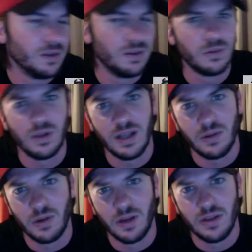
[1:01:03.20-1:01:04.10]
and
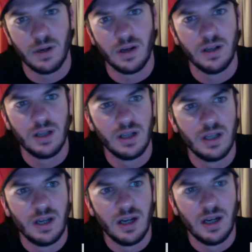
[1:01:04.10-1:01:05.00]
let run the ball.
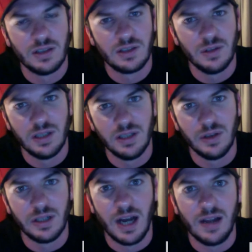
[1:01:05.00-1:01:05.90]
So
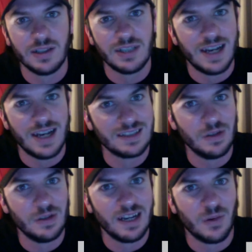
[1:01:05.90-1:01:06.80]
in college, I actually
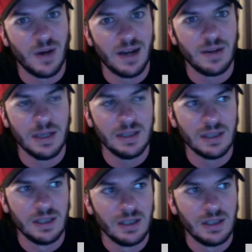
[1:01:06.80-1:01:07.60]
do that quite a bit.